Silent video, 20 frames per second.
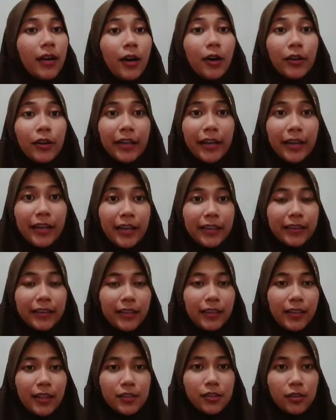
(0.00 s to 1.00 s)
Okay, I think
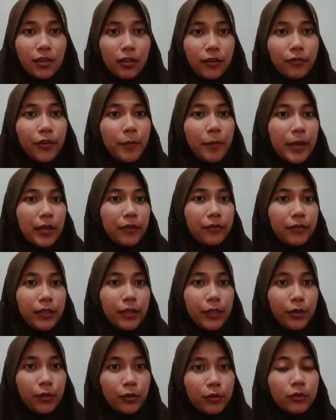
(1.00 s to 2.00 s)
that's all for my
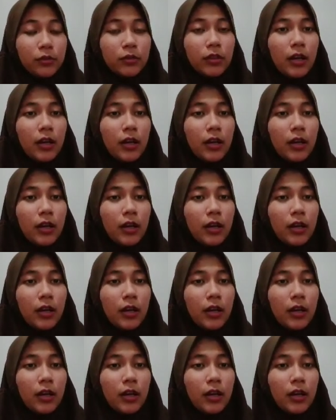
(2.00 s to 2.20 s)
video.